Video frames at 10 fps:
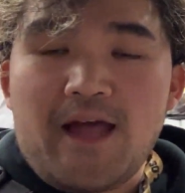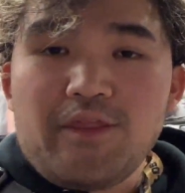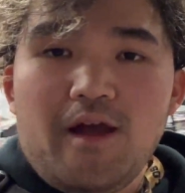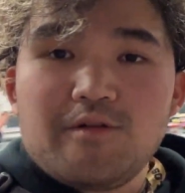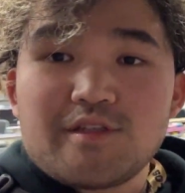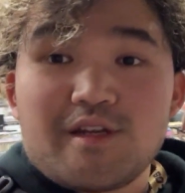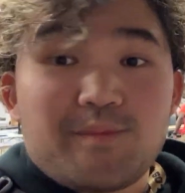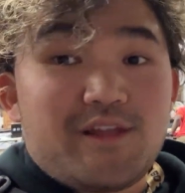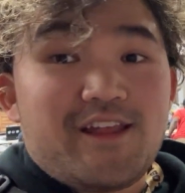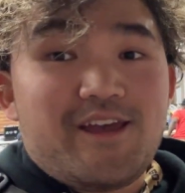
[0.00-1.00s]
I thought it was
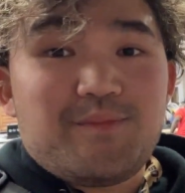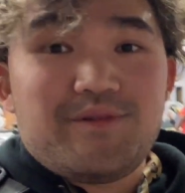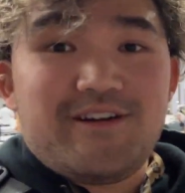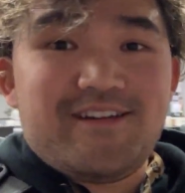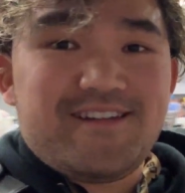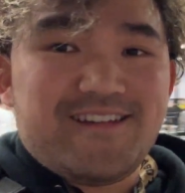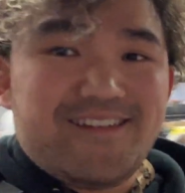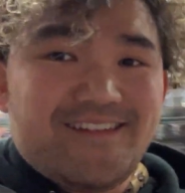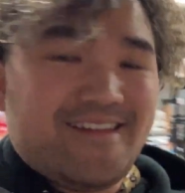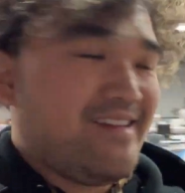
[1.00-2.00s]
gonna be late, but
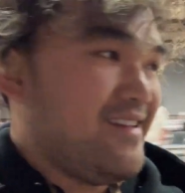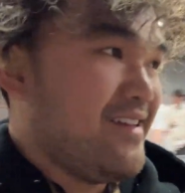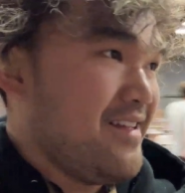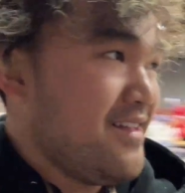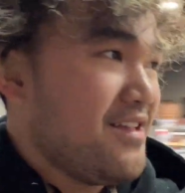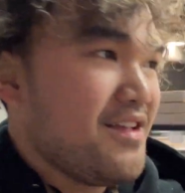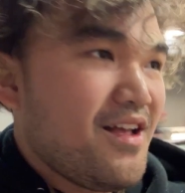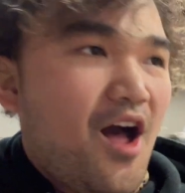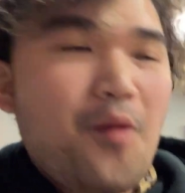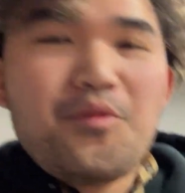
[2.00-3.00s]

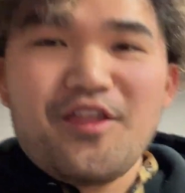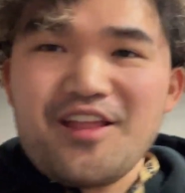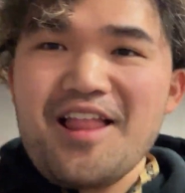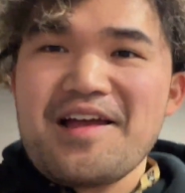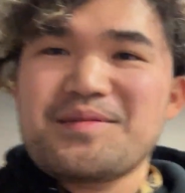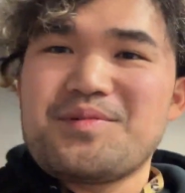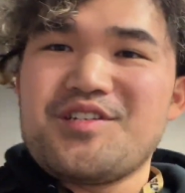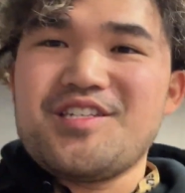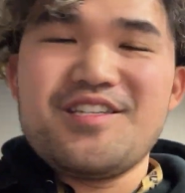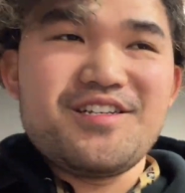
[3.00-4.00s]
I'm not the last
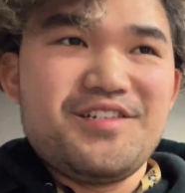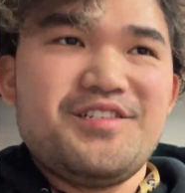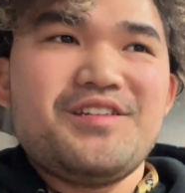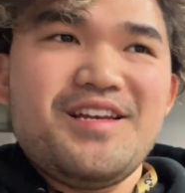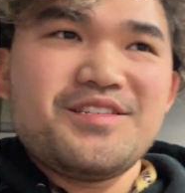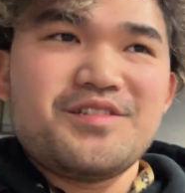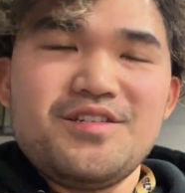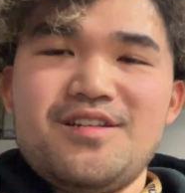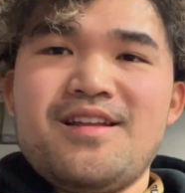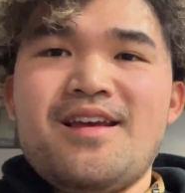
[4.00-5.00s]
person here, so that's
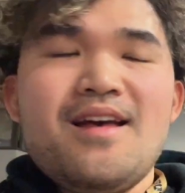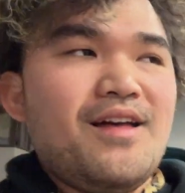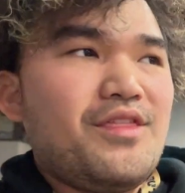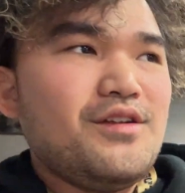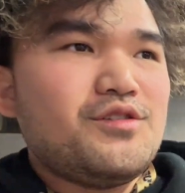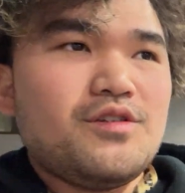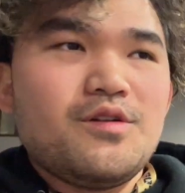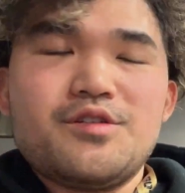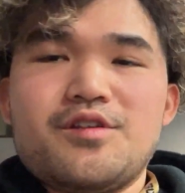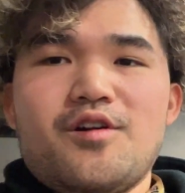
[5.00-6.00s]
good. I think the
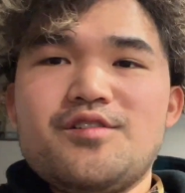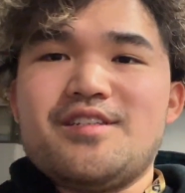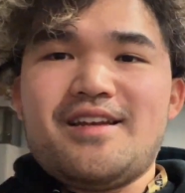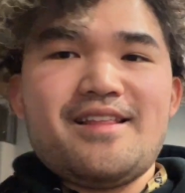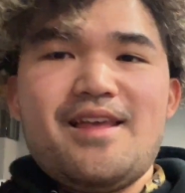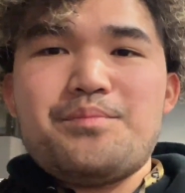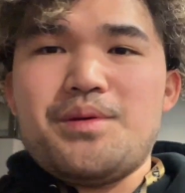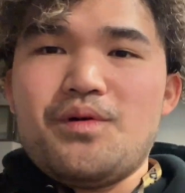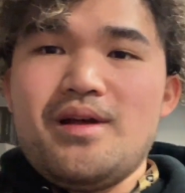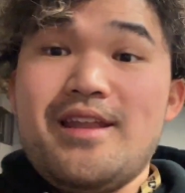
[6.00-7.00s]
show starts, like, let
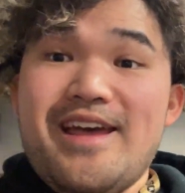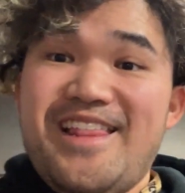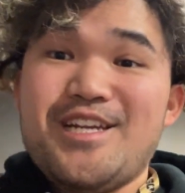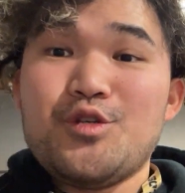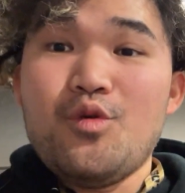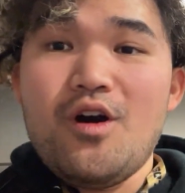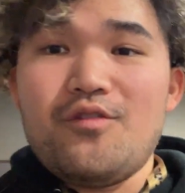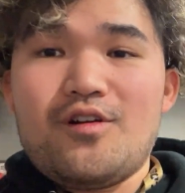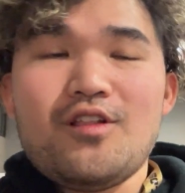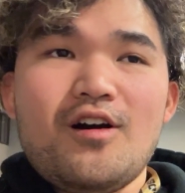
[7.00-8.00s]
people in at like
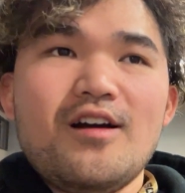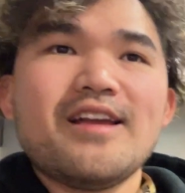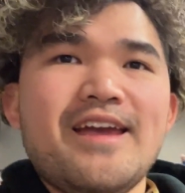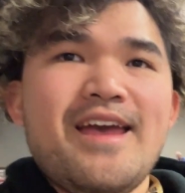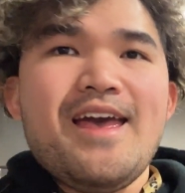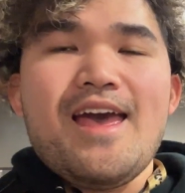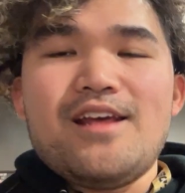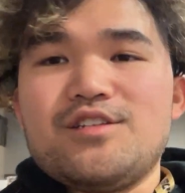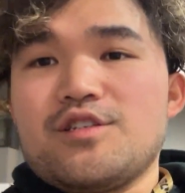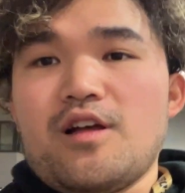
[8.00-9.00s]
12 o'clock,
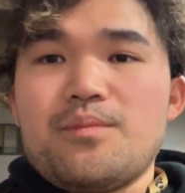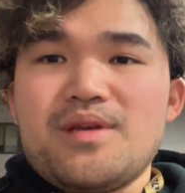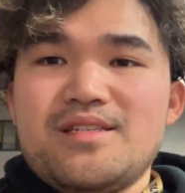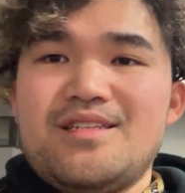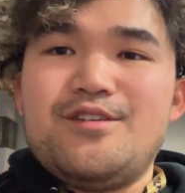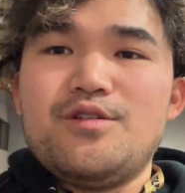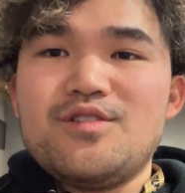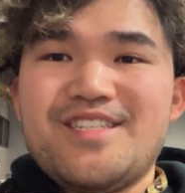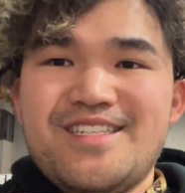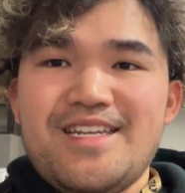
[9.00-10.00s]
and it's gonna be
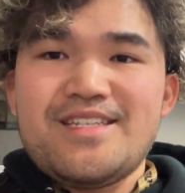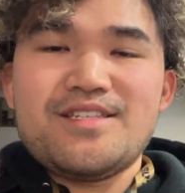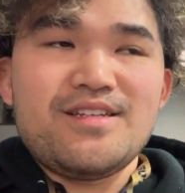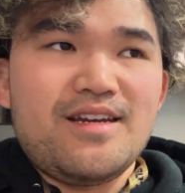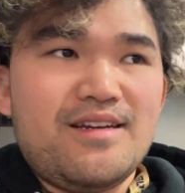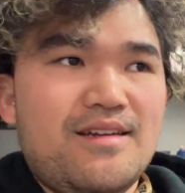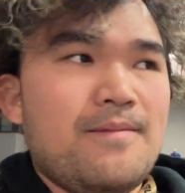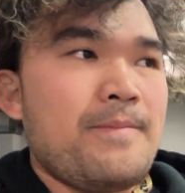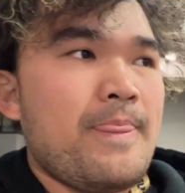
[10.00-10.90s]
till 6 tonight.